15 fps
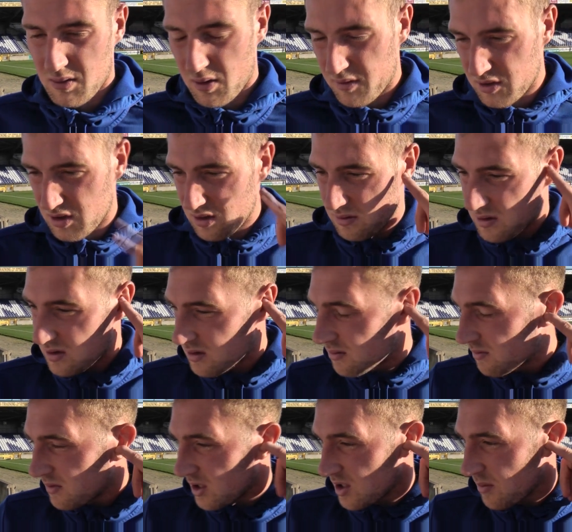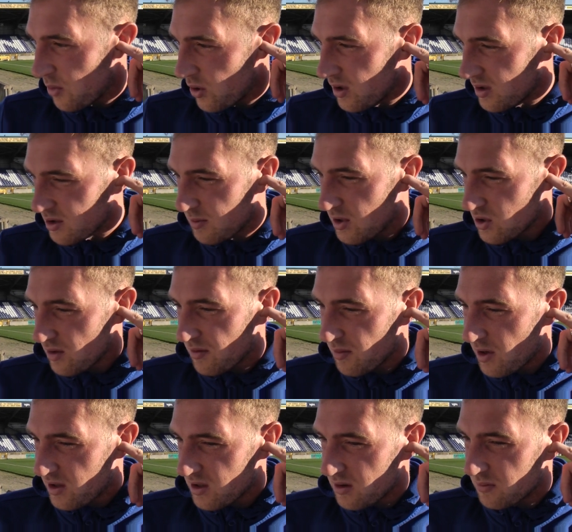obviously it's disappointing, especially off
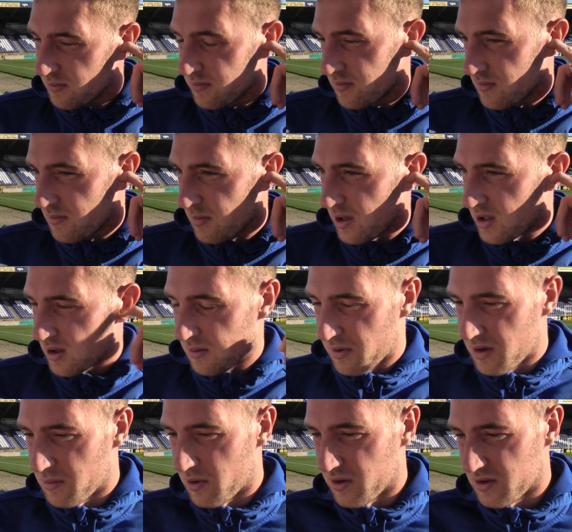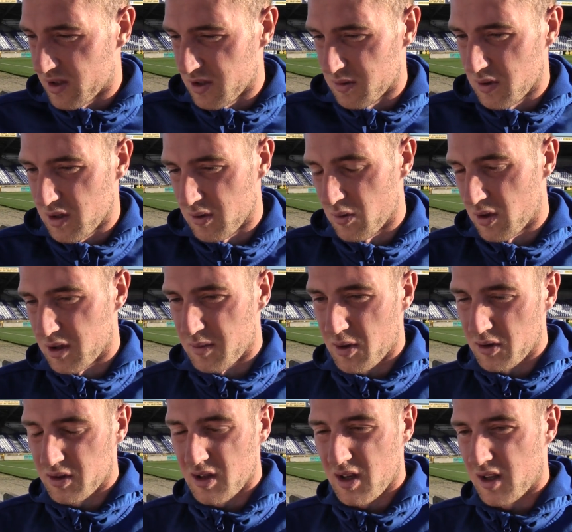the back of picking up 3 points last week. You had to
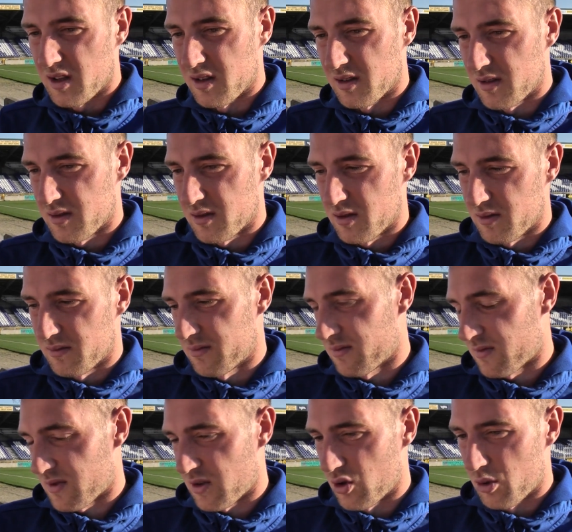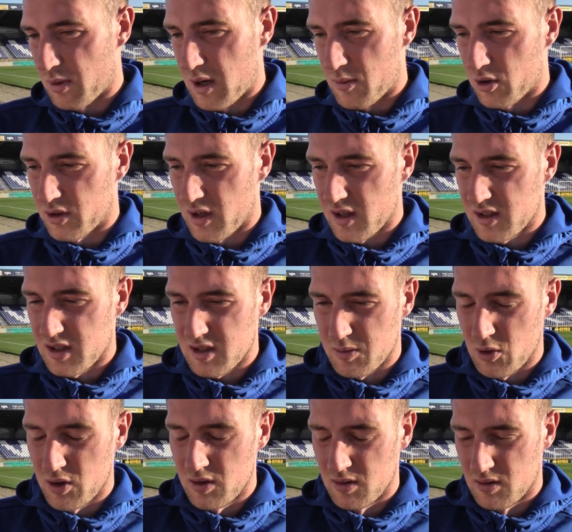build on that, and not being able to do that is
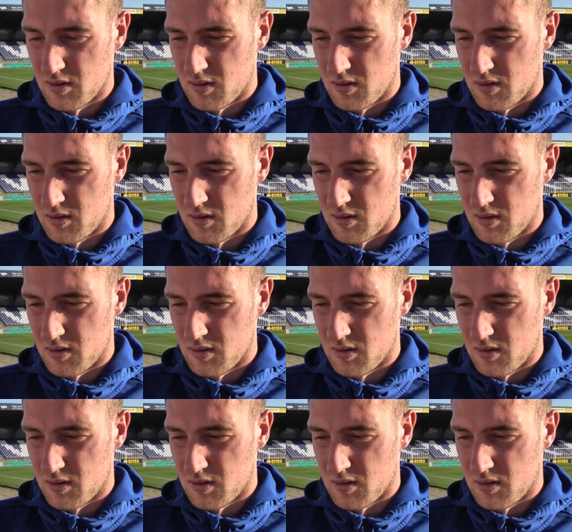disappointing.